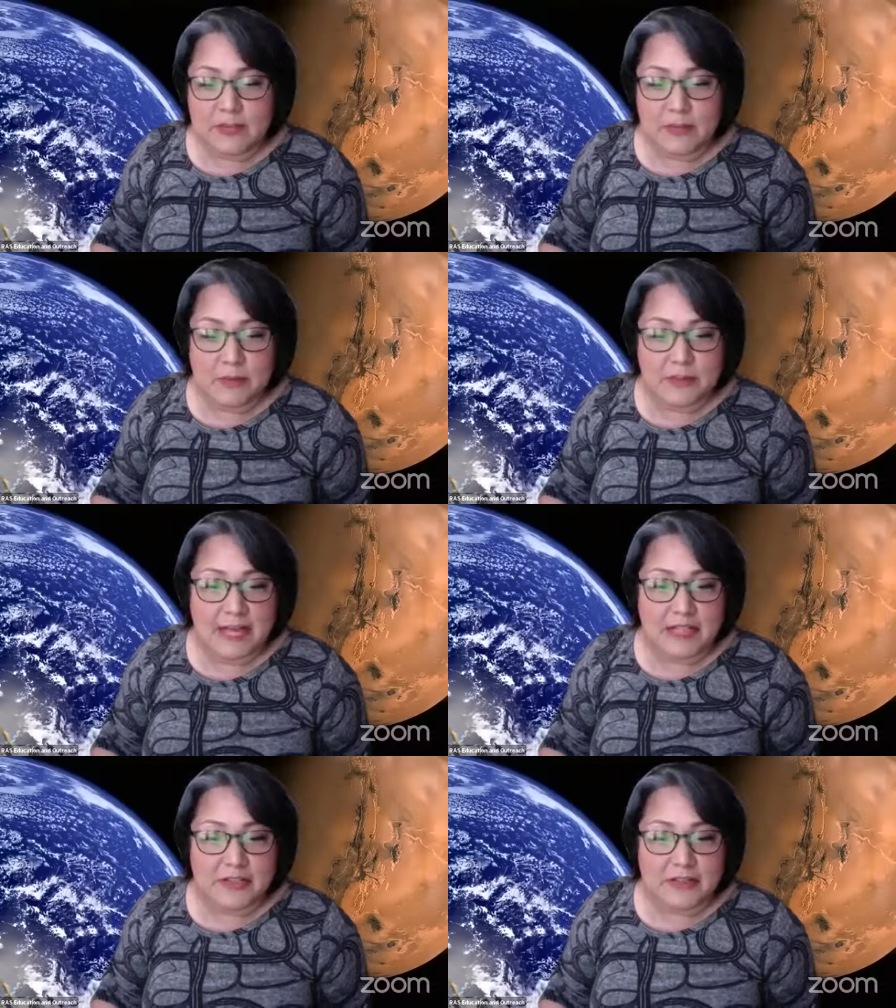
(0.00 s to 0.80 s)
probably
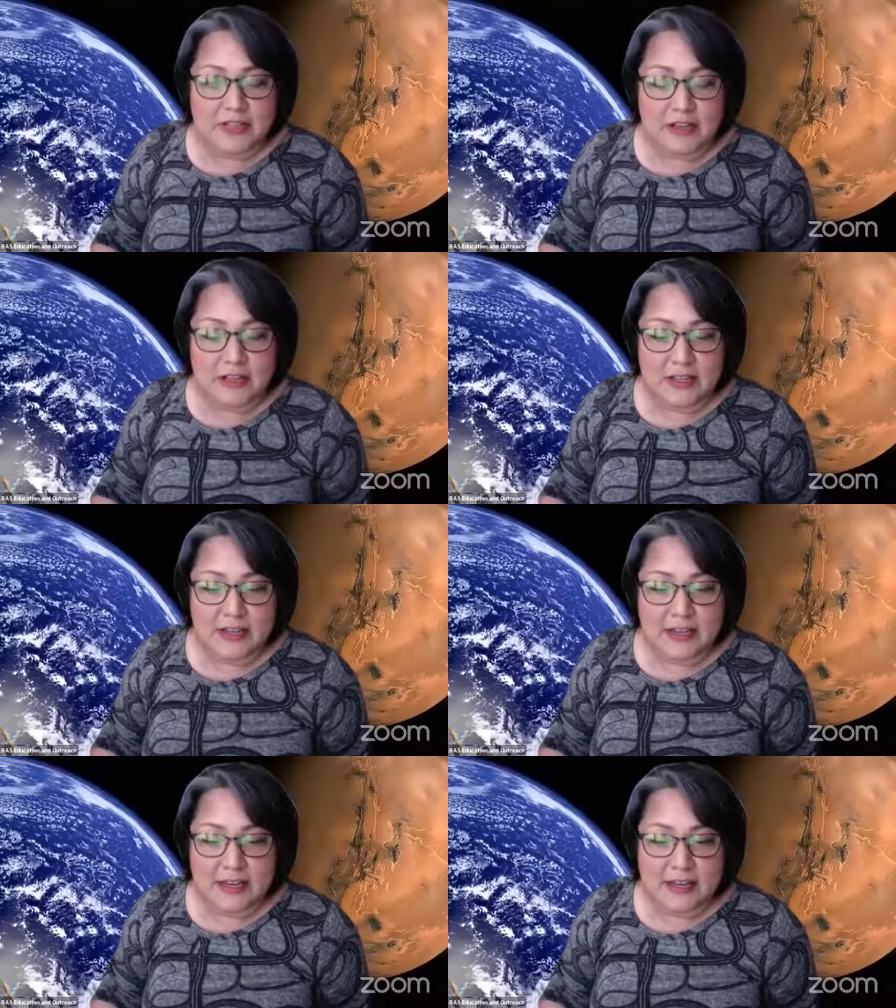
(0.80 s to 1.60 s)
answer these
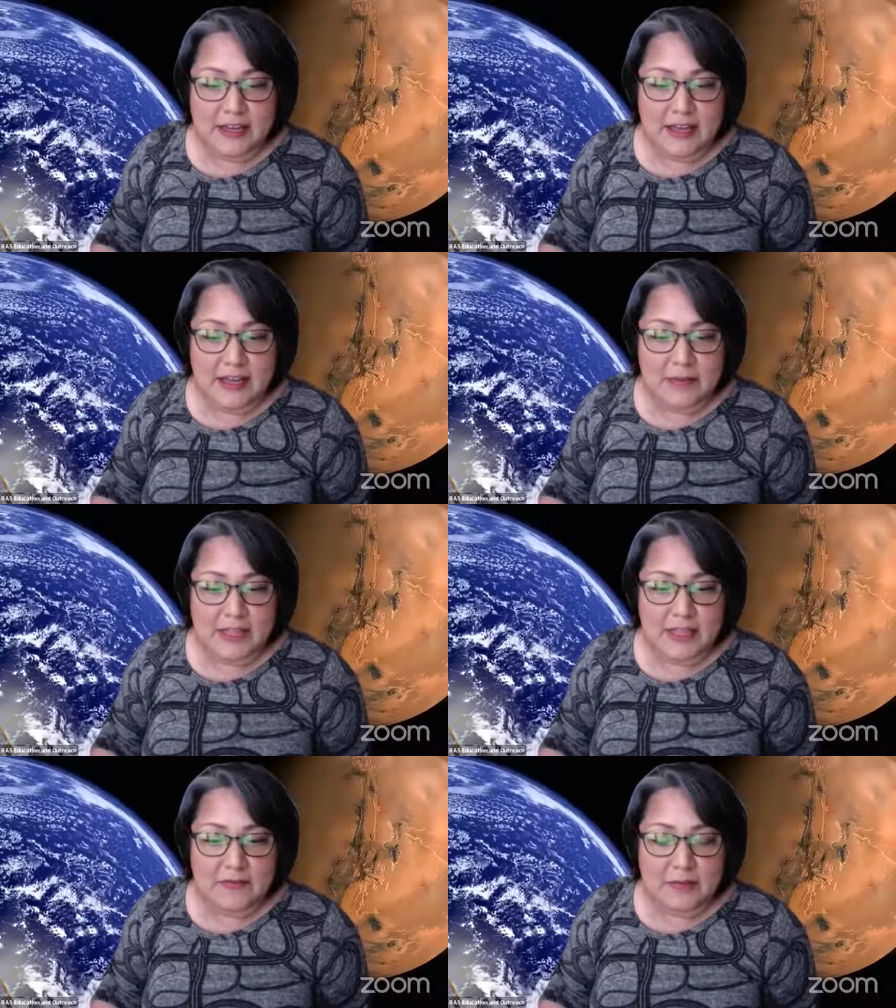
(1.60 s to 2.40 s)
online
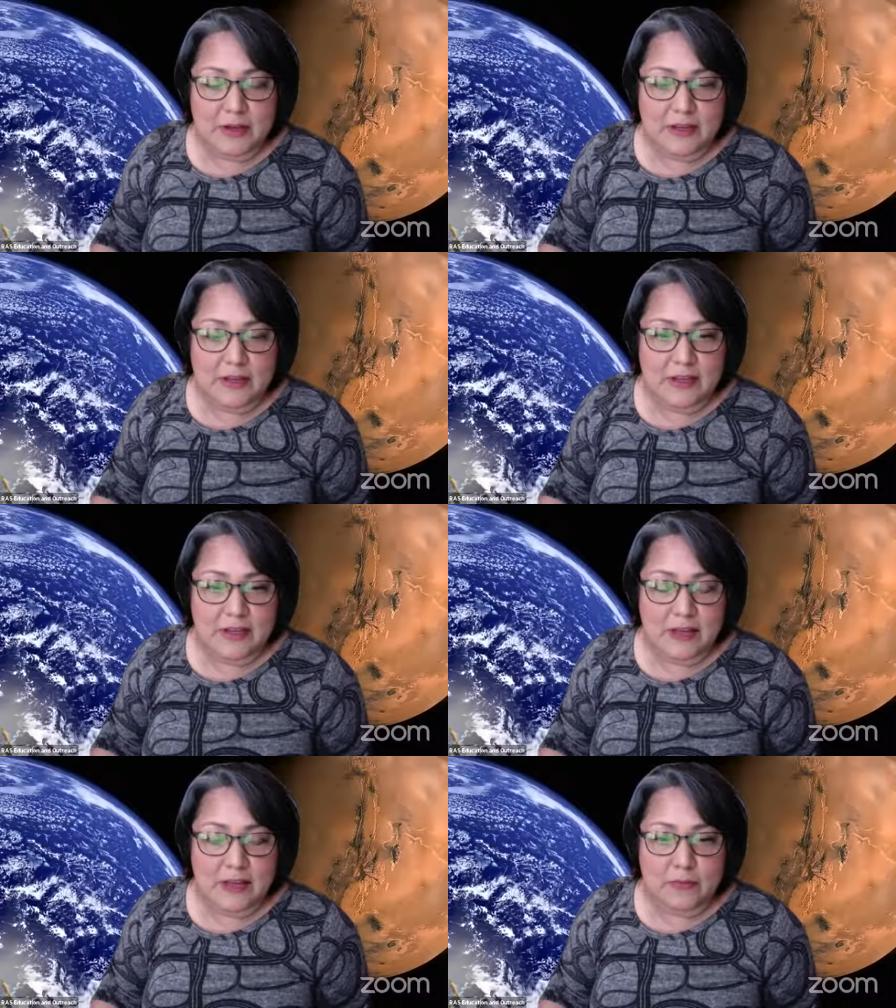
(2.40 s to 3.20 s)
and leave them on
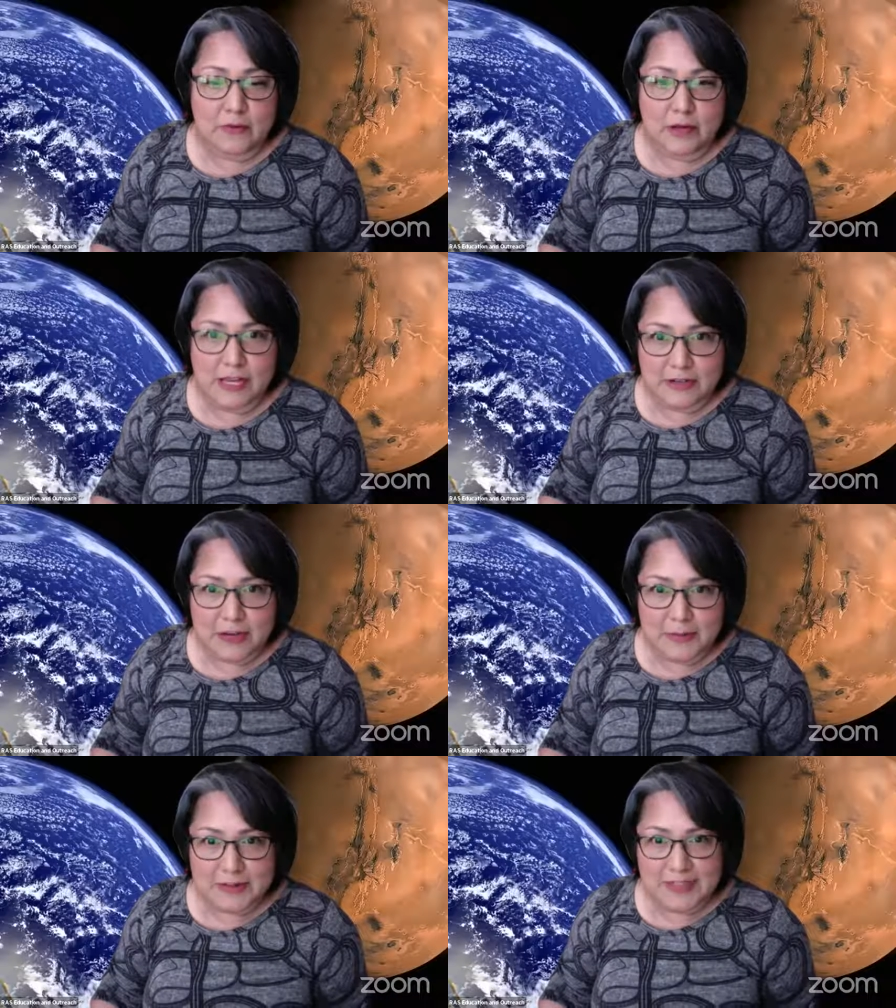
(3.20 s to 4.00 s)
the Royal
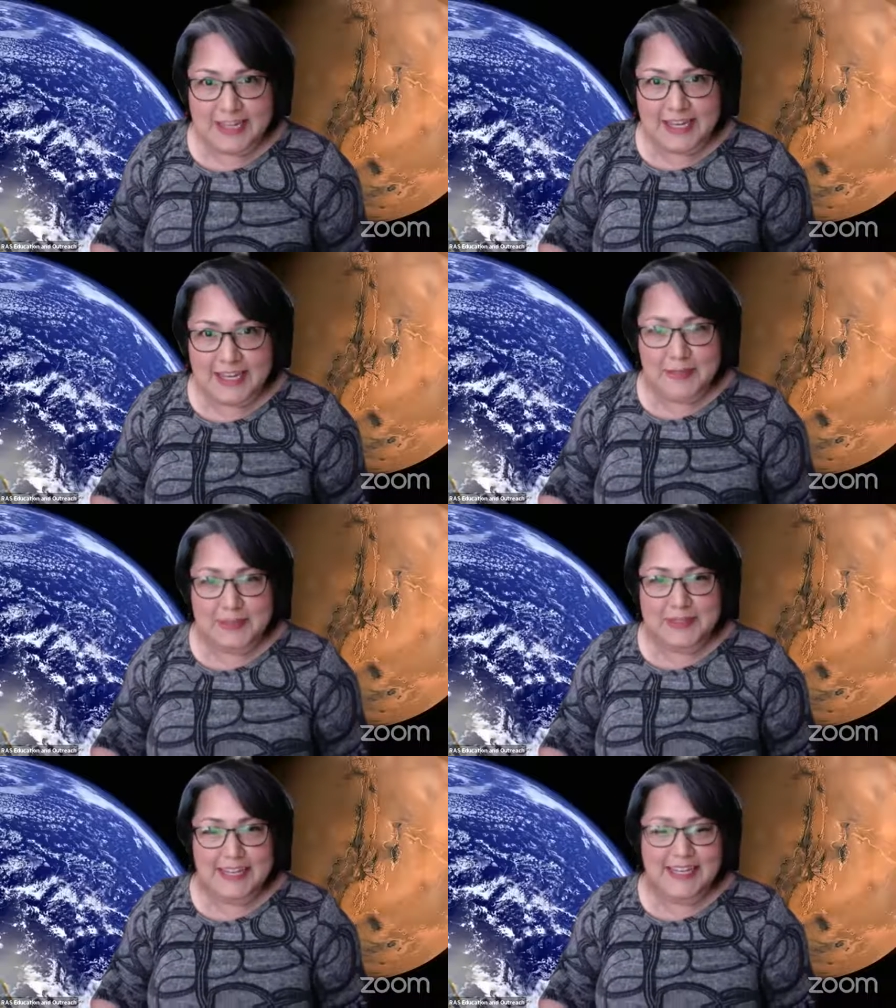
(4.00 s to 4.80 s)
Astronomical Society
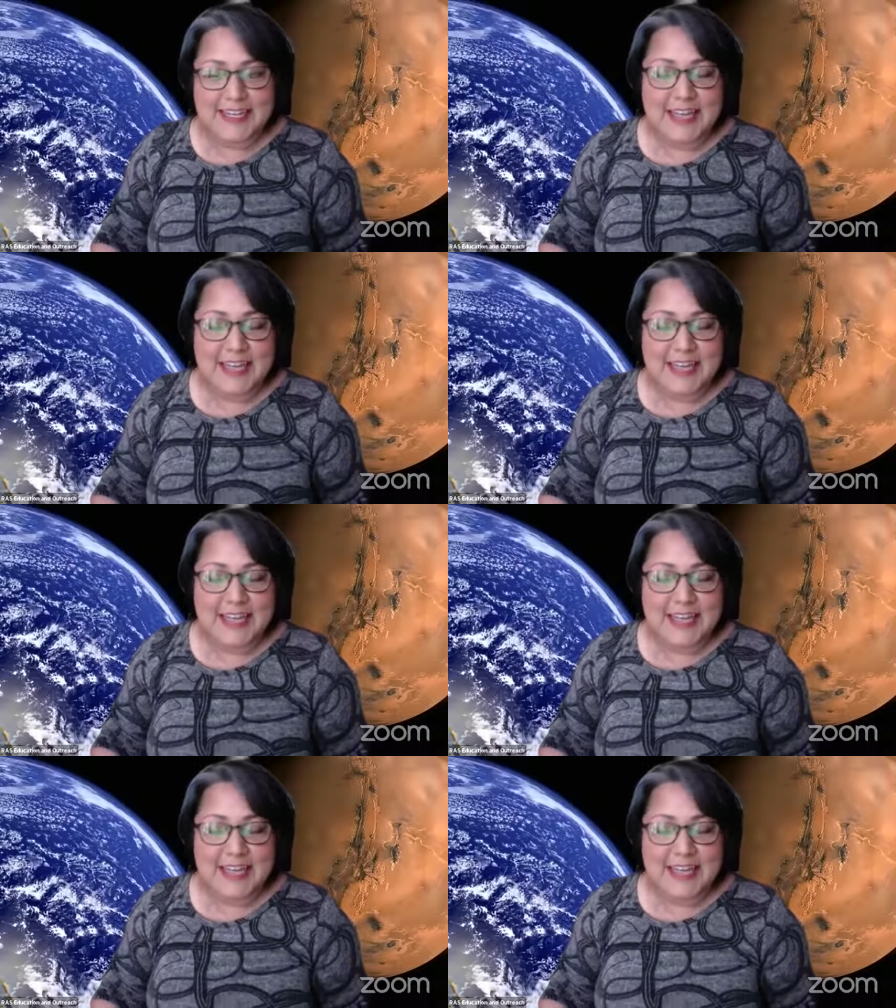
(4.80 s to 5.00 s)
website.